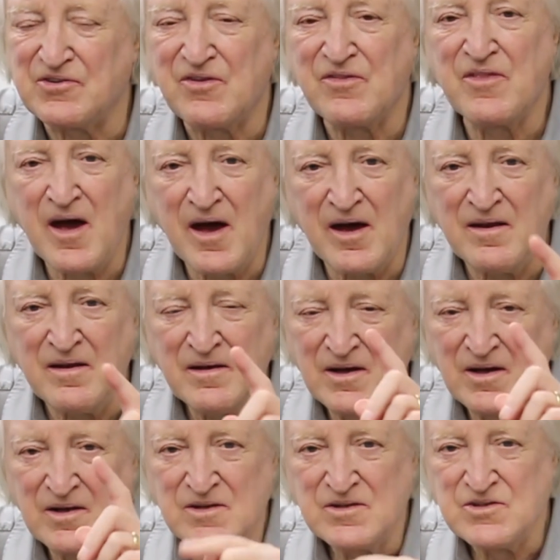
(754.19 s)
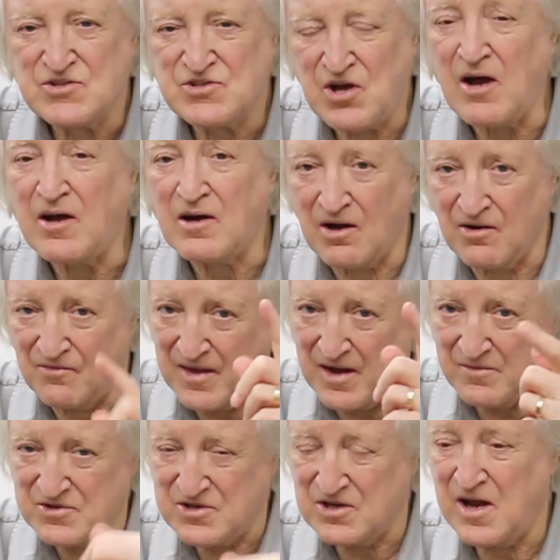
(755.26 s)
And then Cyclone,
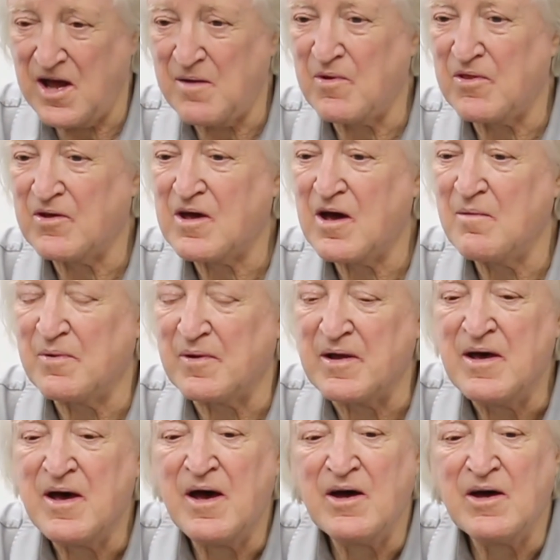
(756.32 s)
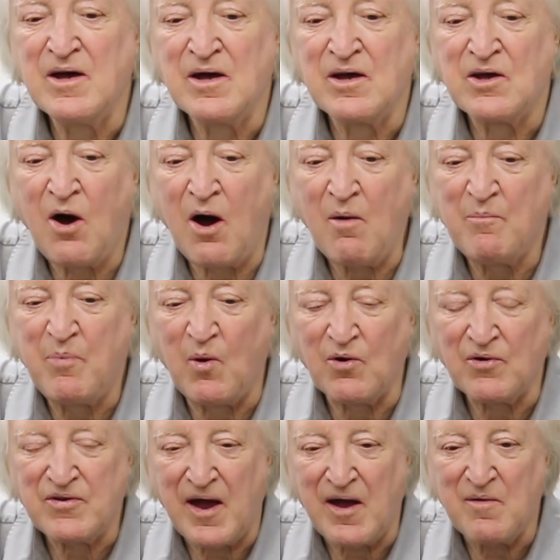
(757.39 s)
that was the name of the company, got
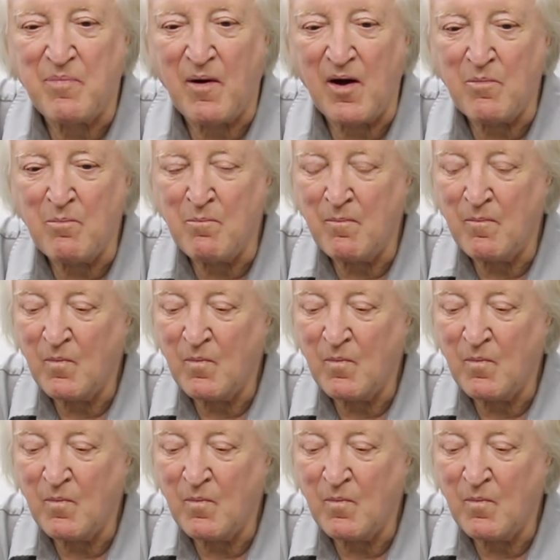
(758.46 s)
bought out by